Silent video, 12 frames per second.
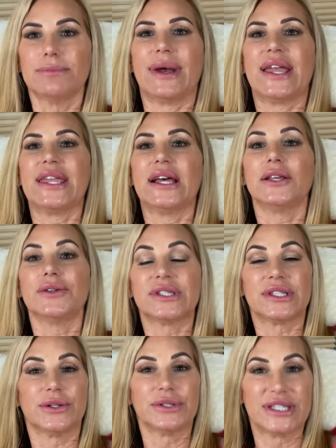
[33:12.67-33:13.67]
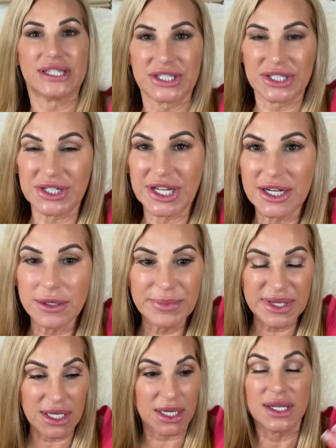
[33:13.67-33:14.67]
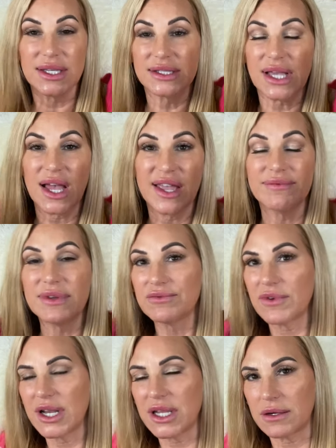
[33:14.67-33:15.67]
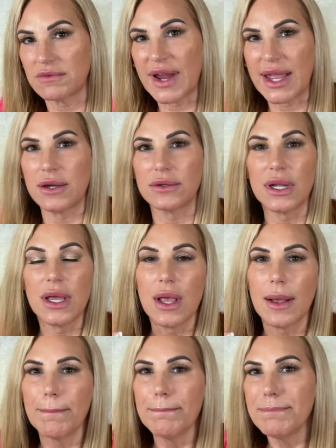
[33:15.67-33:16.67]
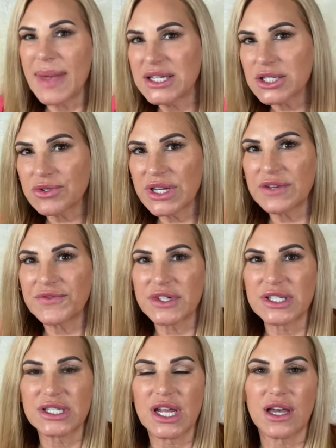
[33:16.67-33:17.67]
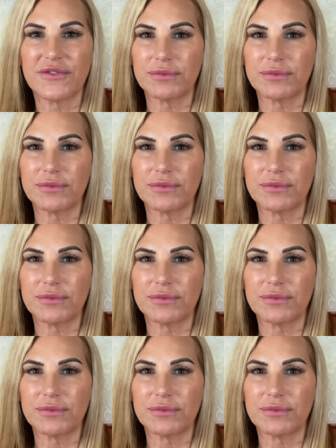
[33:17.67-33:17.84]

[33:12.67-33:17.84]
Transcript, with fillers: my Yellowstone t-shirt here, because I have been running around measuring for stuff.